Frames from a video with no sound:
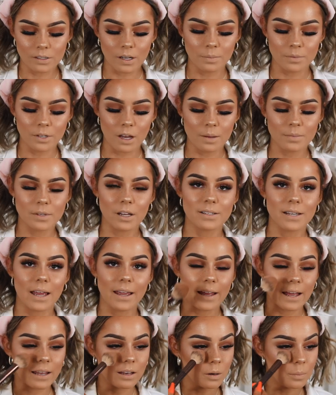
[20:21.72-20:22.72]
Sometimes I'll
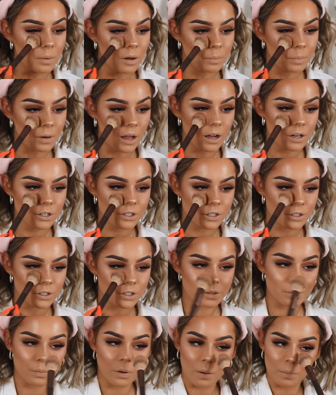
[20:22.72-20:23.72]
take a little bit of blush and
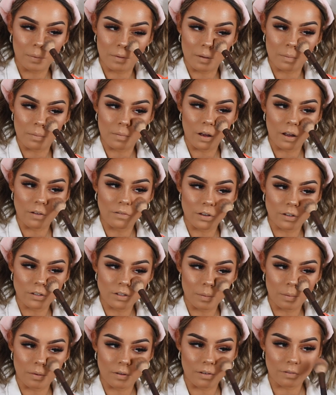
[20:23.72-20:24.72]
just pop them over the
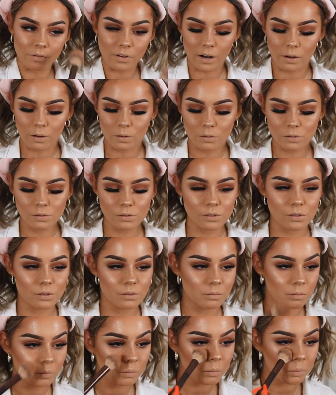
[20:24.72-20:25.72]
top of the freckles,
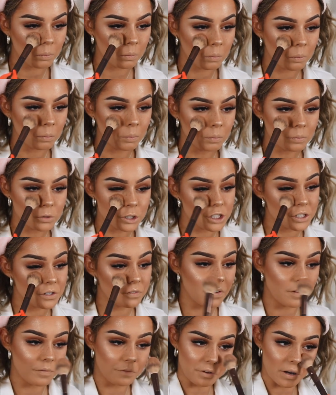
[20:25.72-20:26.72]
just
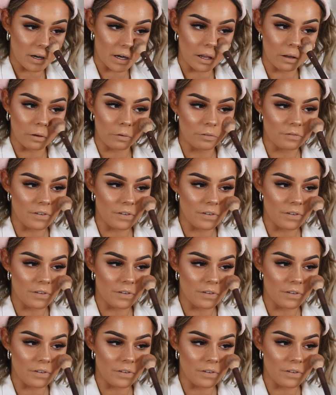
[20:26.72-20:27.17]
if I'm feeling a little